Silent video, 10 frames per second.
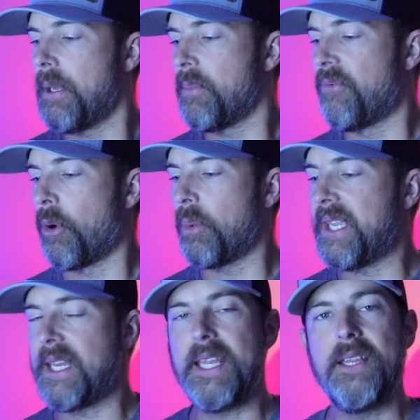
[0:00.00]
Before we
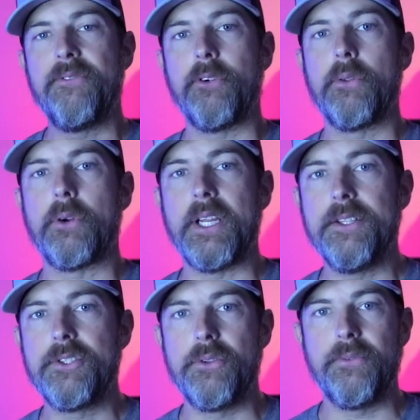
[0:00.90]
get any further
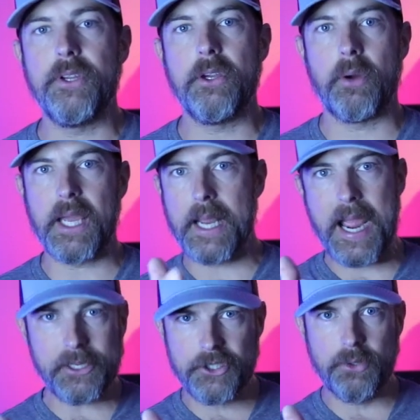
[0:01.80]
into the video, I gotta
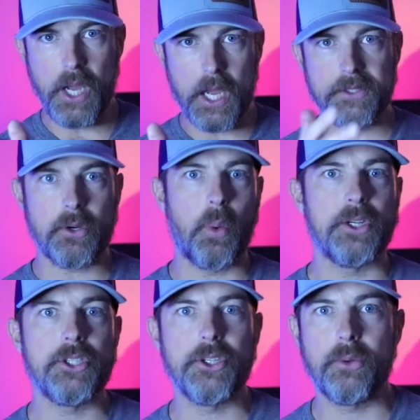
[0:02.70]
ask you guys a
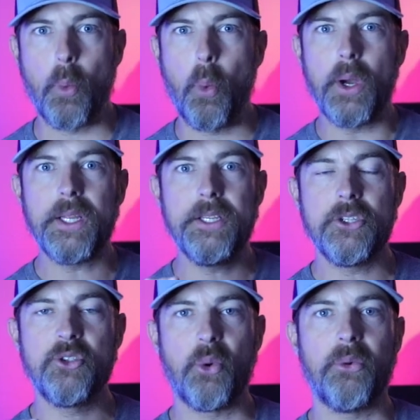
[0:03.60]
question. What
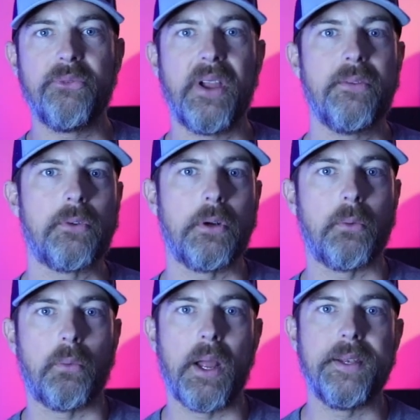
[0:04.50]
is your favorite
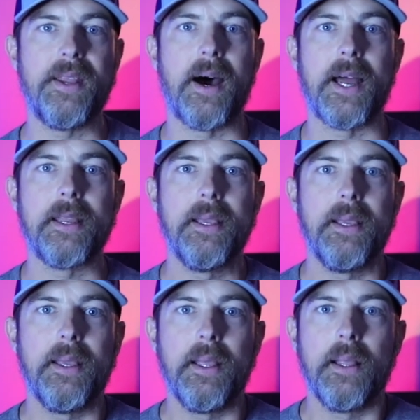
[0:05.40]
red dot?
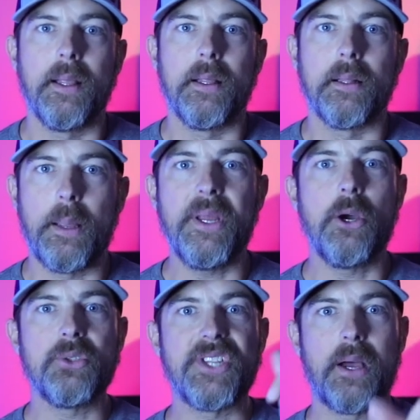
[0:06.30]
Let me
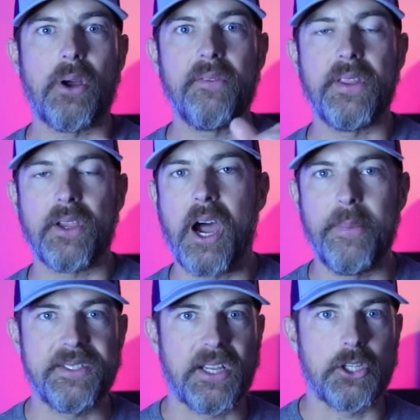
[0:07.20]
know, sound off in the
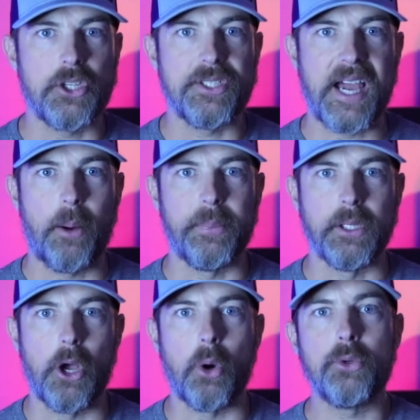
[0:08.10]
comment section down
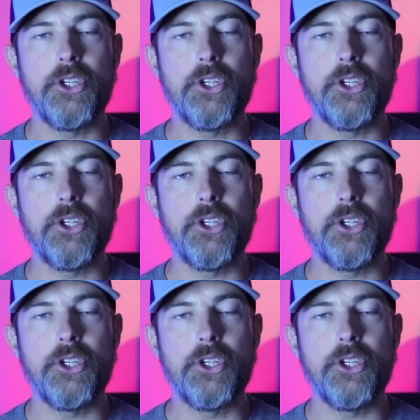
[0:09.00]
below.